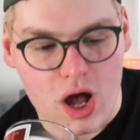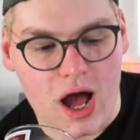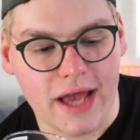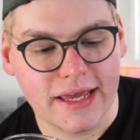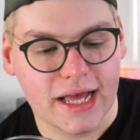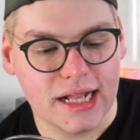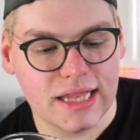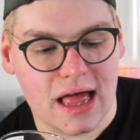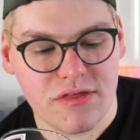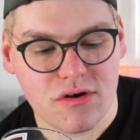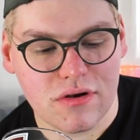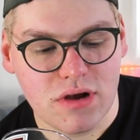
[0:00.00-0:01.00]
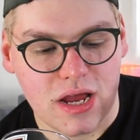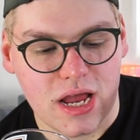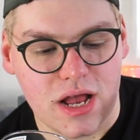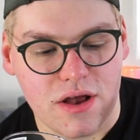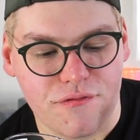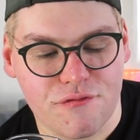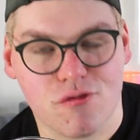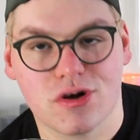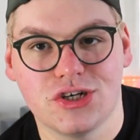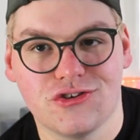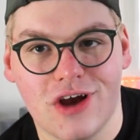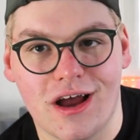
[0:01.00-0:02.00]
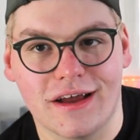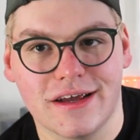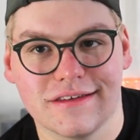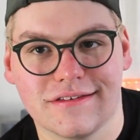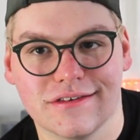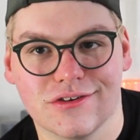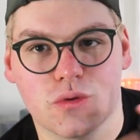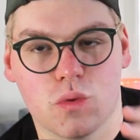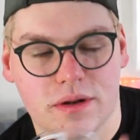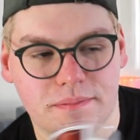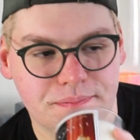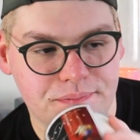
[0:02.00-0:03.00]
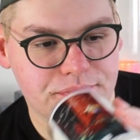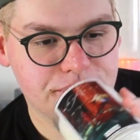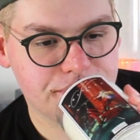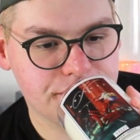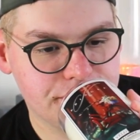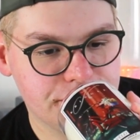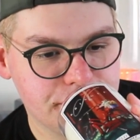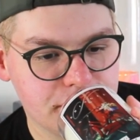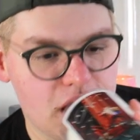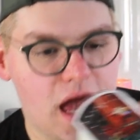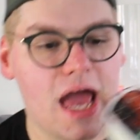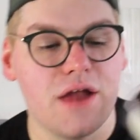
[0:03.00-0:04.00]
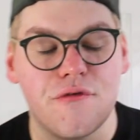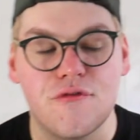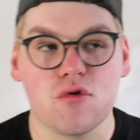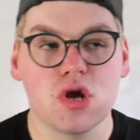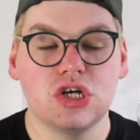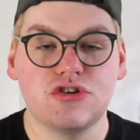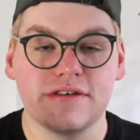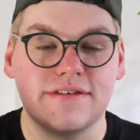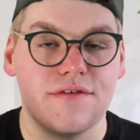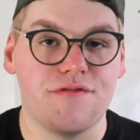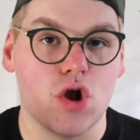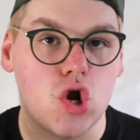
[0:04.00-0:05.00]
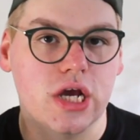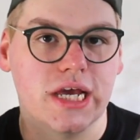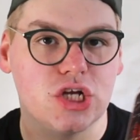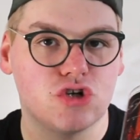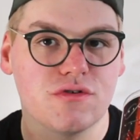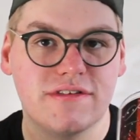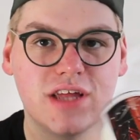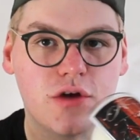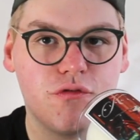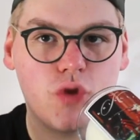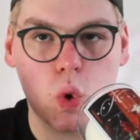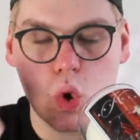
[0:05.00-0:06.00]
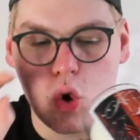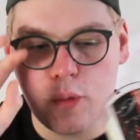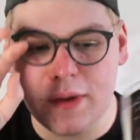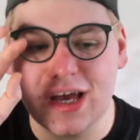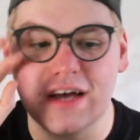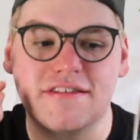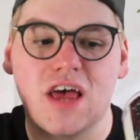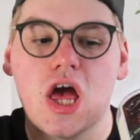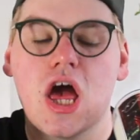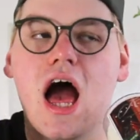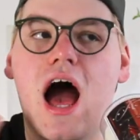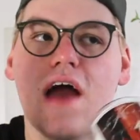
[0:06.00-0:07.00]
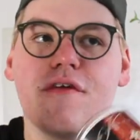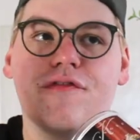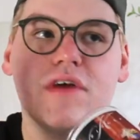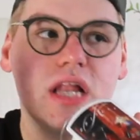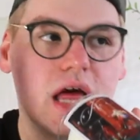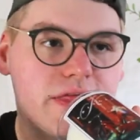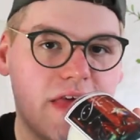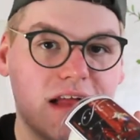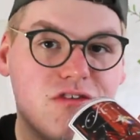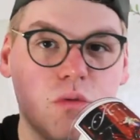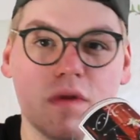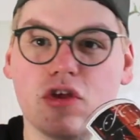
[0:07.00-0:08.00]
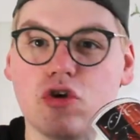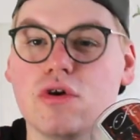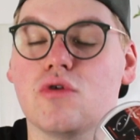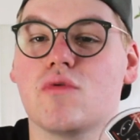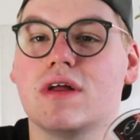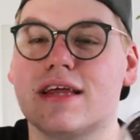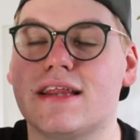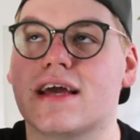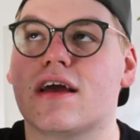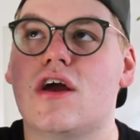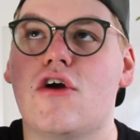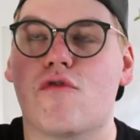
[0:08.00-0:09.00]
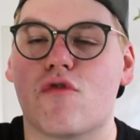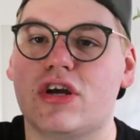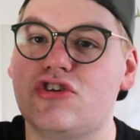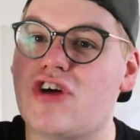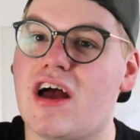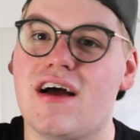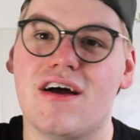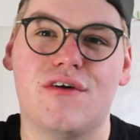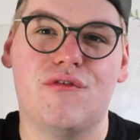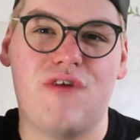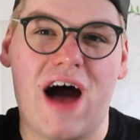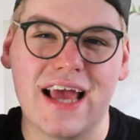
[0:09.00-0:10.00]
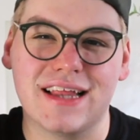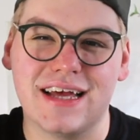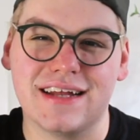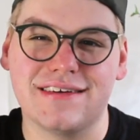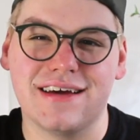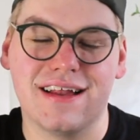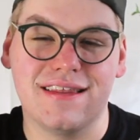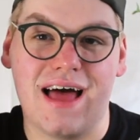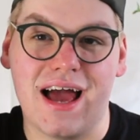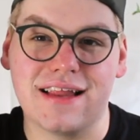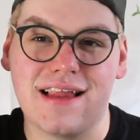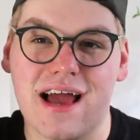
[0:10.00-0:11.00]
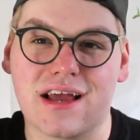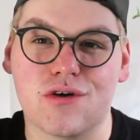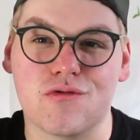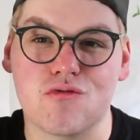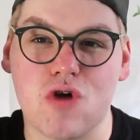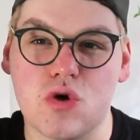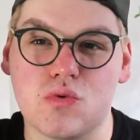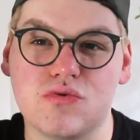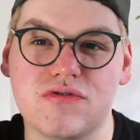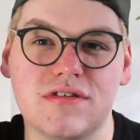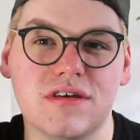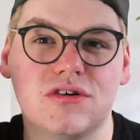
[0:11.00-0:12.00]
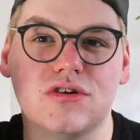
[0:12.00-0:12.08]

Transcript: I get leather, freesia, and cedarwood. And freesia is a very interesting floral because I feel like that's one that you can really, like freesia, violet, lilac, rose,